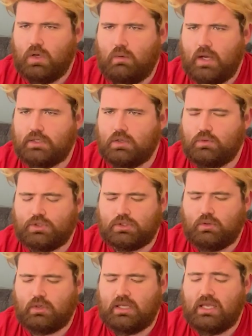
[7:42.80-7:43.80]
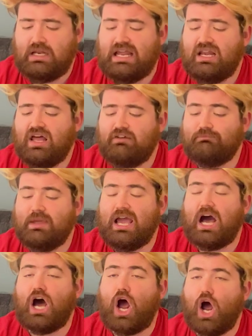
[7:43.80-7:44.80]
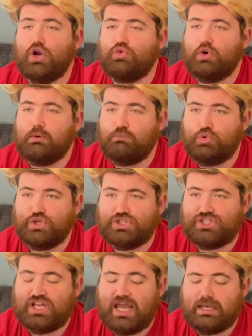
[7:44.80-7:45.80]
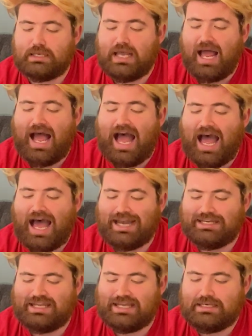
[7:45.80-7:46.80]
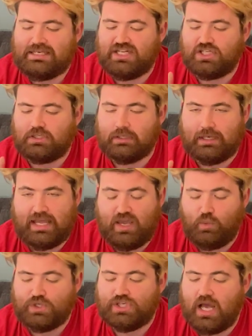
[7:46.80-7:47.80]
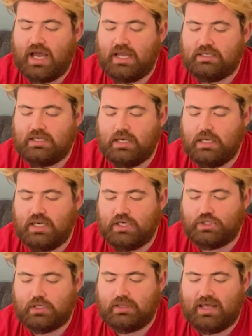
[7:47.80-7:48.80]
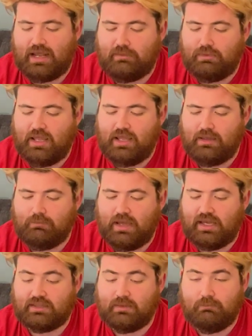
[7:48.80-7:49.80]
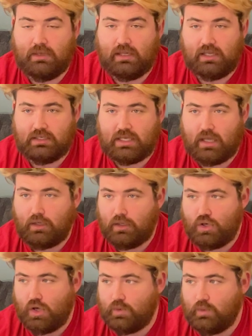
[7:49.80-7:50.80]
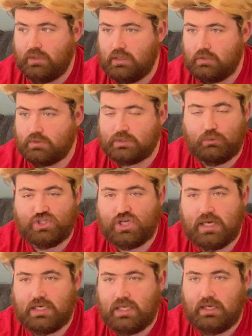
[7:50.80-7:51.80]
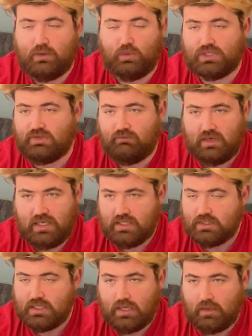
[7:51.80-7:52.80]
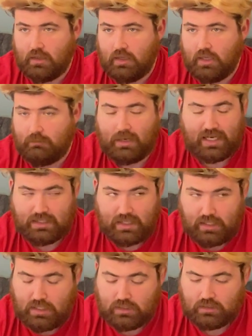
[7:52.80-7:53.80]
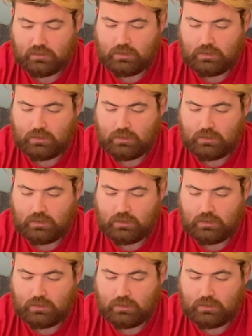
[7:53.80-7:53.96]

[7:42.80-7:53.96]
no, I don't, Stuart. He, he loved me 100% unconditionally. It was on condition that I pay him back the million dollar loan with interest, which I did. It wasn't easy, but I did it.